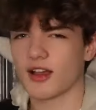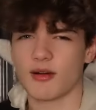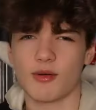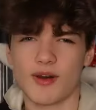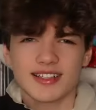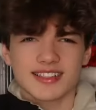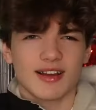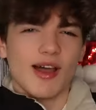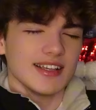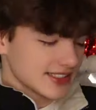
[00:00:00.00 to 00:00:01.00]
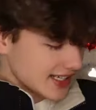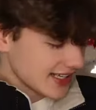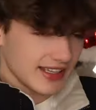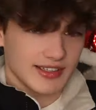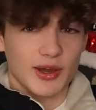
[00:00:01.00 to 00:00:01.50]
Why it's kind of
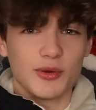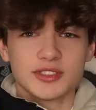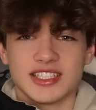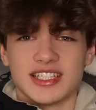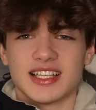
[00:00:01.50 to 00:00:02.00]
getting toasty?